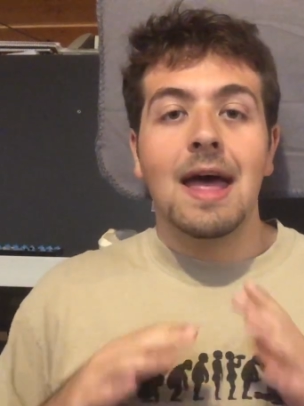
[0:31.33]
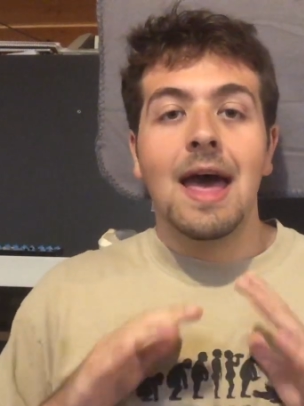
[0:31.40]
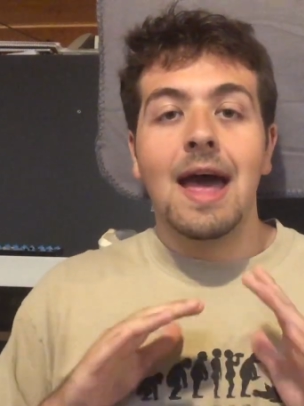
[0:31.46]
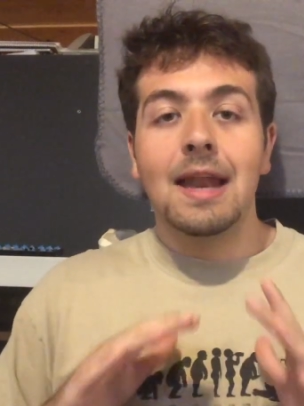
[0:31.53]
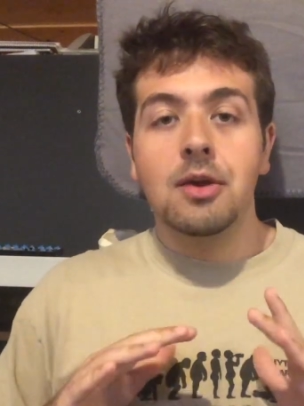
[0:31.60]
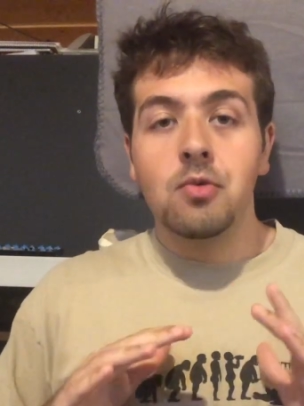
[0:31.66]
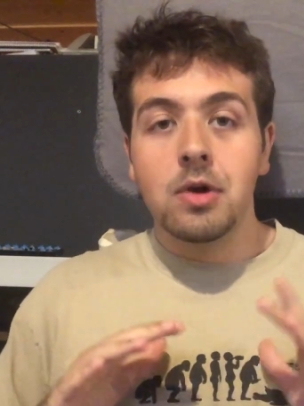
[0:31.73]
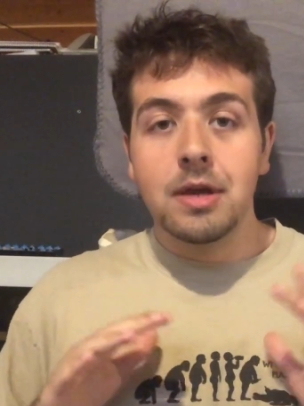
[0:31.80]

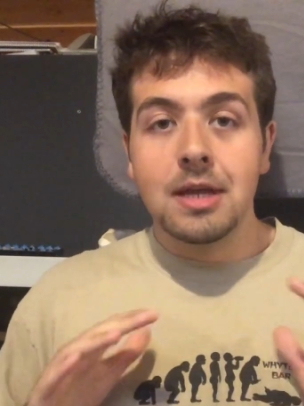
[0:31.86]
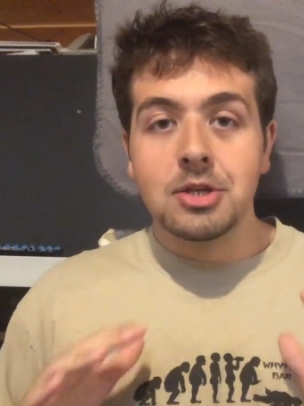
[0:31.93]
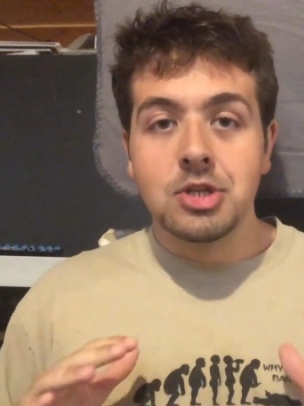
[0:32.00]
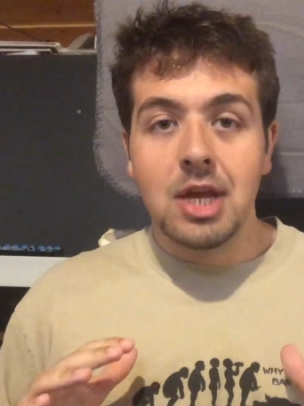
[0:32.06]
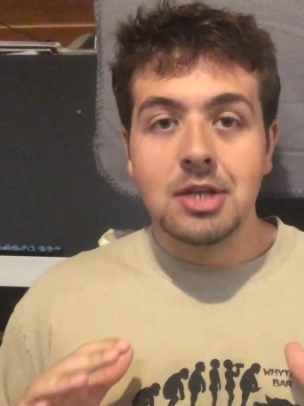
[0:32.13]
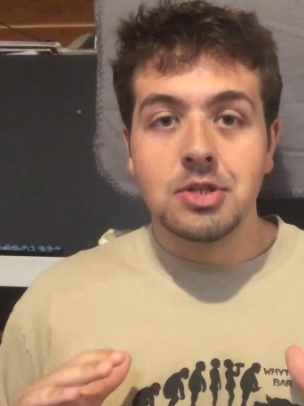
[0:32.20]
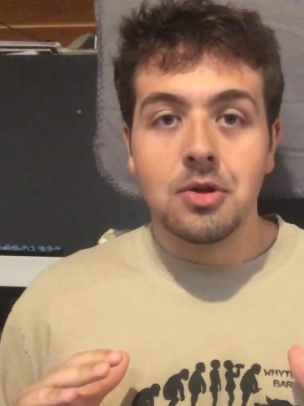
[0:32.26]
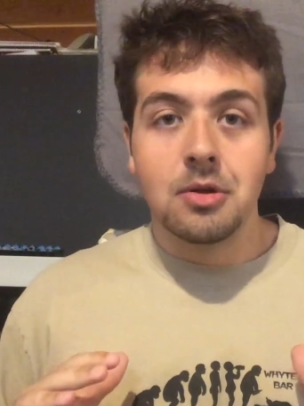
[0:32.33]
anyone can
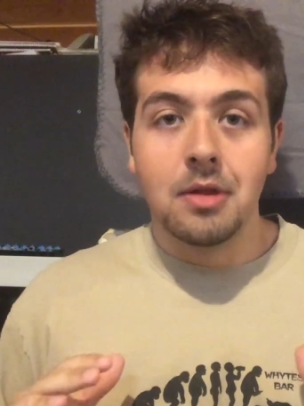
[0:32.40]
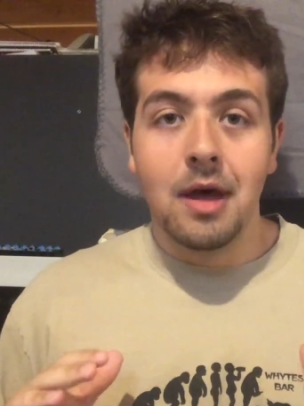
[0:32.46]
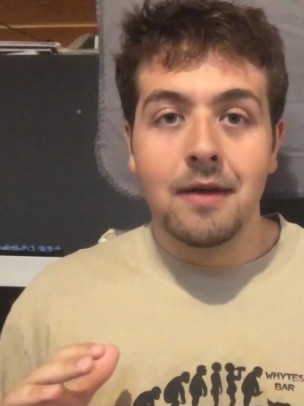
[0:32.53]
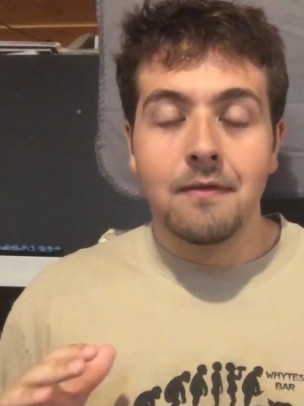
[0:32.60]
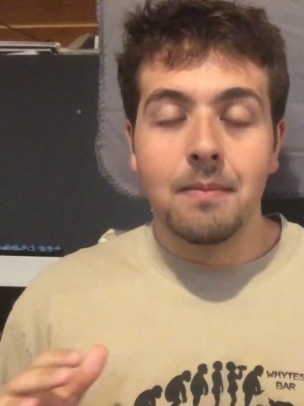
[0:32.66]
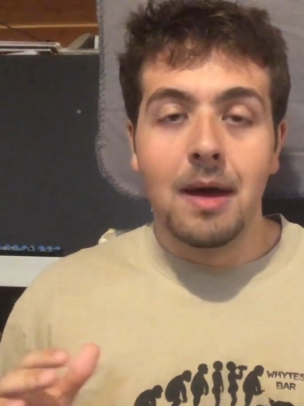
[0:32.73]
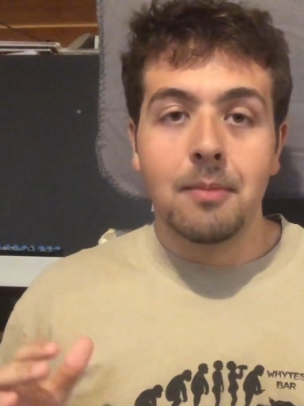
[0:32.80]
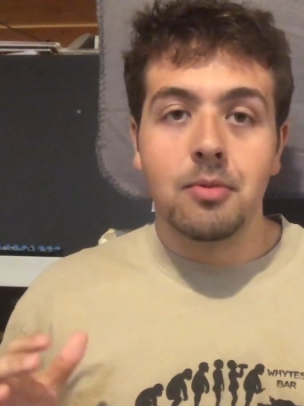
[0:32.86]
change their
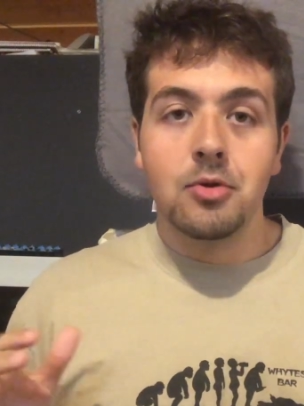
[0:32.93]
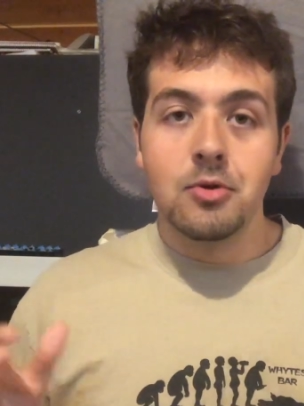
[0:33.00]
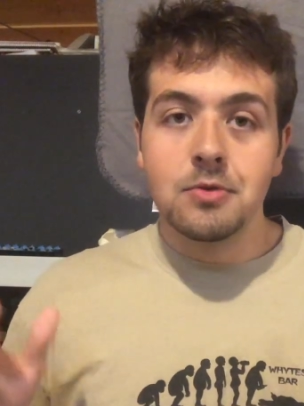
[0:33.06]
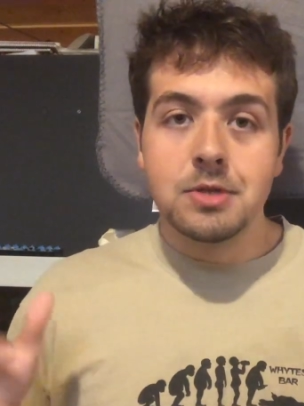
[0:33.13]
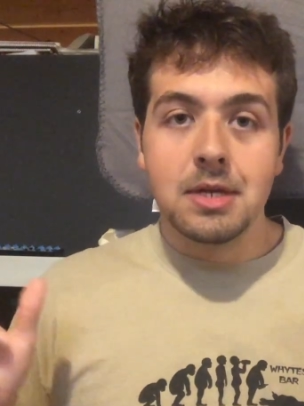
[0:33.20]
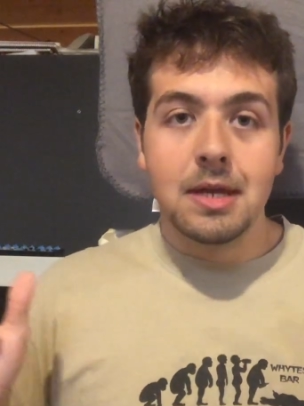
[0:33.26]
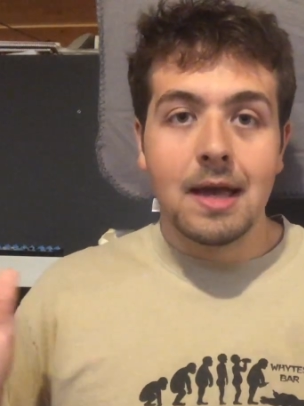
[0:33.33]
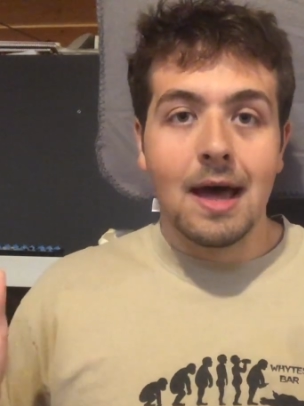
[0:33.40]
life by
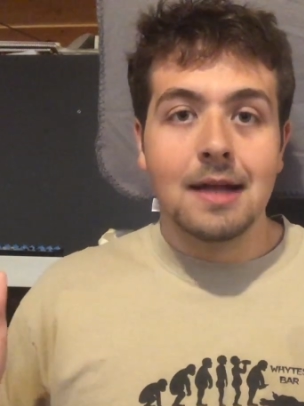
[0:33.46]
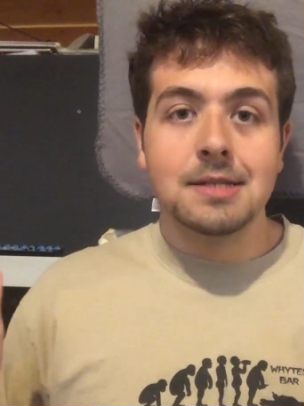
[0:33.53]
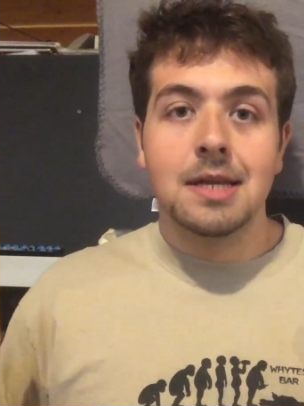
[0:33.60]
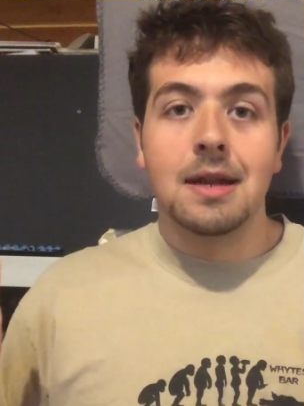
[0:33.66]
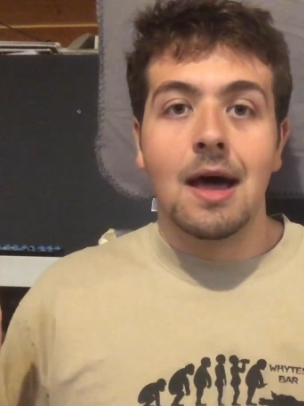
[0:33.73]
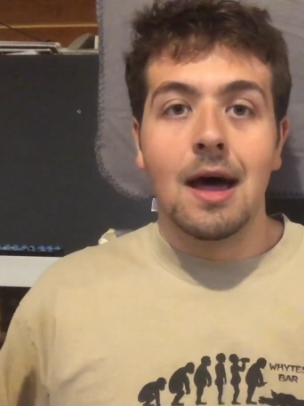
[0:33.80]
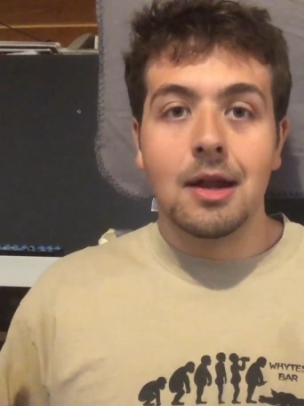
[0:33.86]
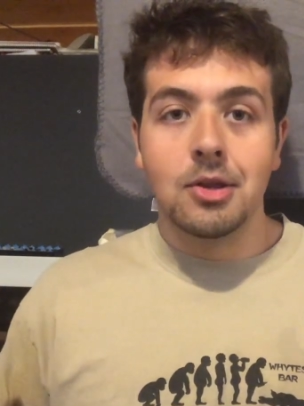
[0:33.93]
producing content
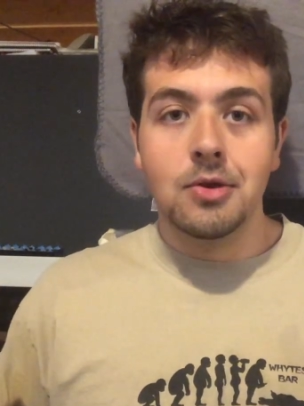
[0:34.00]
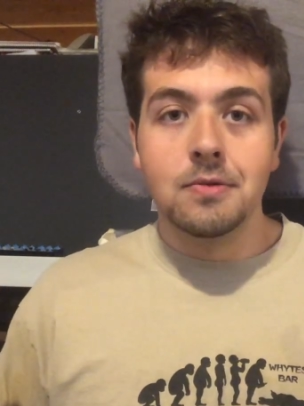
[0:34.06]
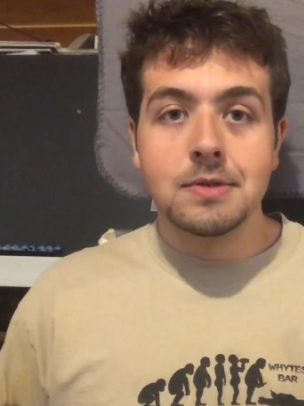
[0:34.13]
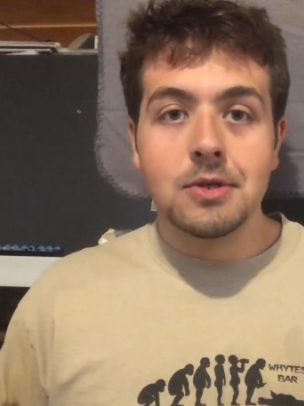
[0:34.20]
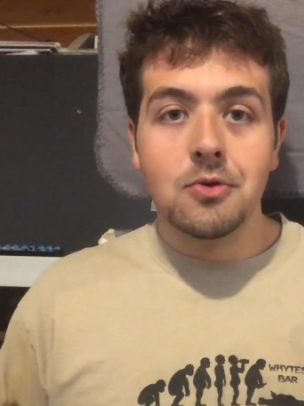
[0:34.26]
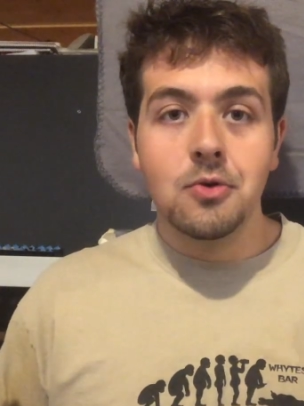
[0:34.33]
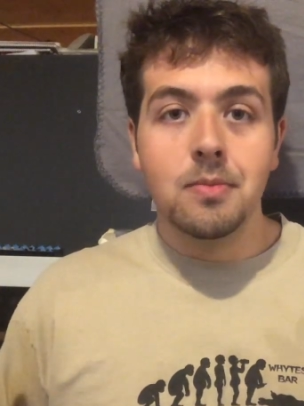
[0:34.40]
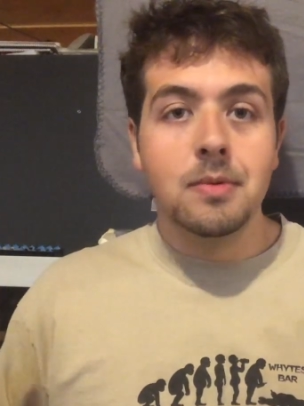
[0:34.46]
on
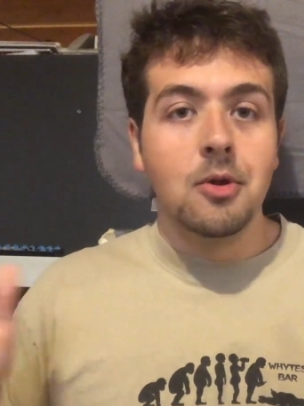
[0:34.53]
YouTube,